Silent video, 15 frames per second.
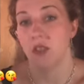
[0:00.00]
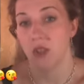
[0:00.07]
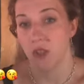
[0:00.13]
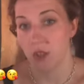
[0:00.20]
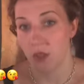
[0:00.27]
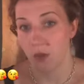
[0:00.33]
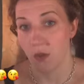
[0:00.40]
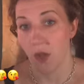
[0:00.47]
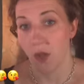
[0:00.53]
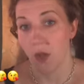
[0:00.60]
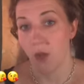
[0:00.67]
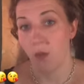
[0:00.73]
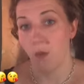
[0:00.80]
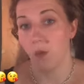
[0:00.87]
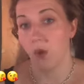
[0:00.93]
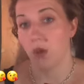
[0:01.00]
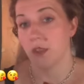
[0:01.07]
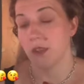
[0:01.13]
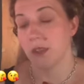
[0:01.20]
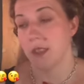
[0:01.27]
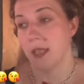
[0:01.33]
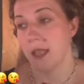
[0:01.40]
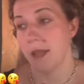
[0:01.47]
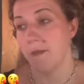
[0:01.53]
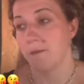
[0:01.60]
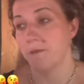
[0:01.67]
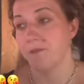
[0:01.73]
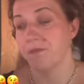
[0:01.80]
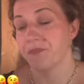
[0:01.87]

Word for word: to do? What um,